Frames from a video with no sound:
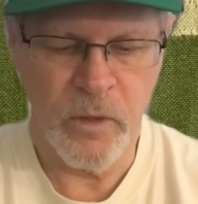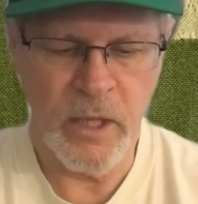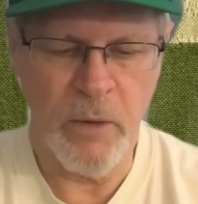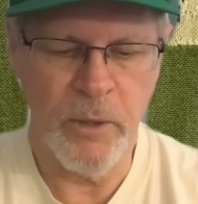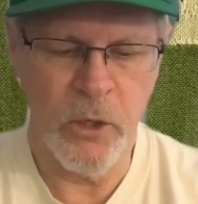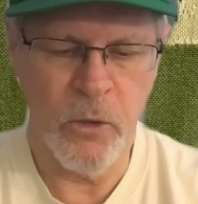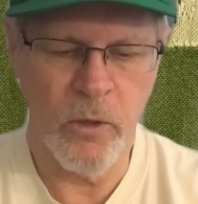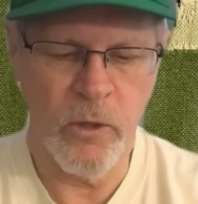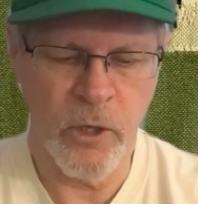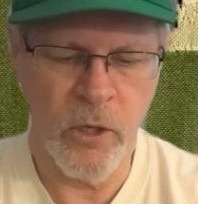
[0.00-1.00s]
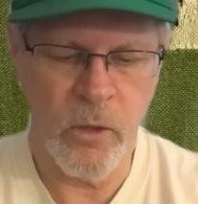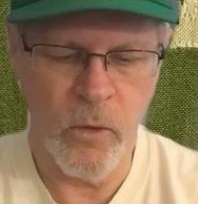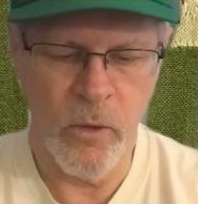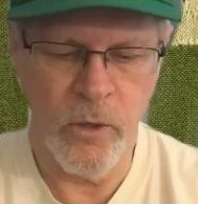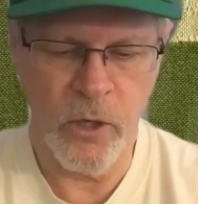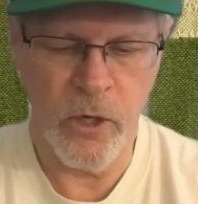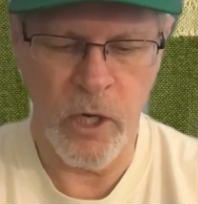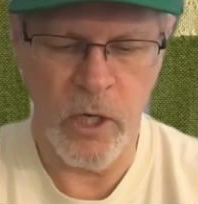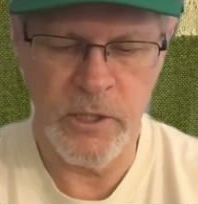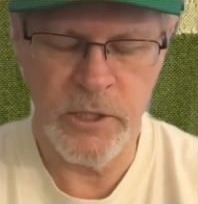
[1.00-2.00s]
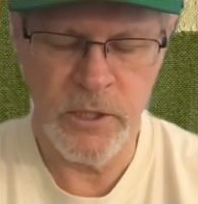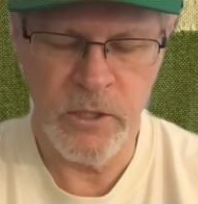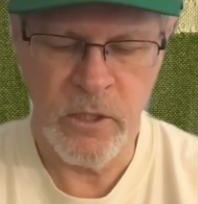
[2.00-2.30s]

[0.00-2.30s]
Now, when you order the cards